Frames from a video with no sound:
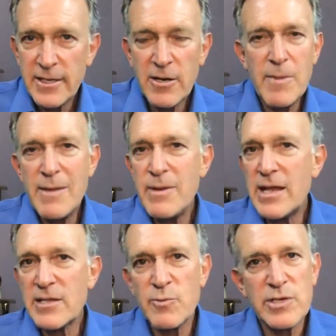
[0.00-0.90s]
You know, maybe
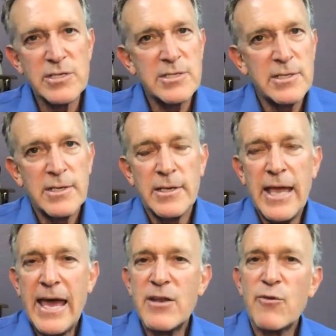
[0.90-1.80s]
it was
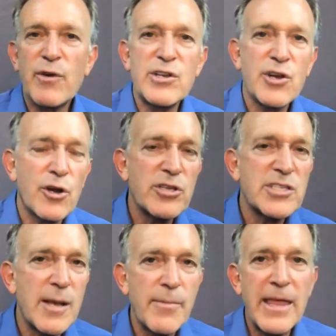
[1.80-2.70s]
you had to return
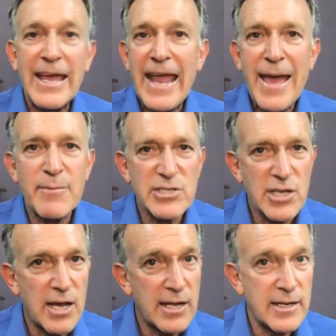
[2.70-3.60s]
something at
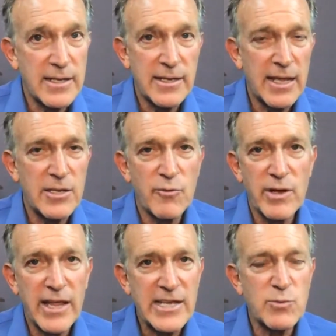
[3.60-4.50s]
Amazon and, and you
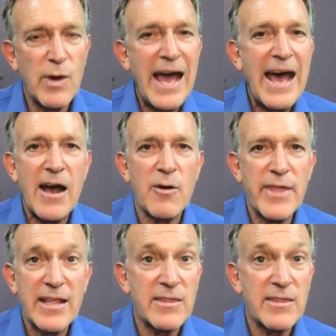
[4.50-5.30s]
realize, wow, that,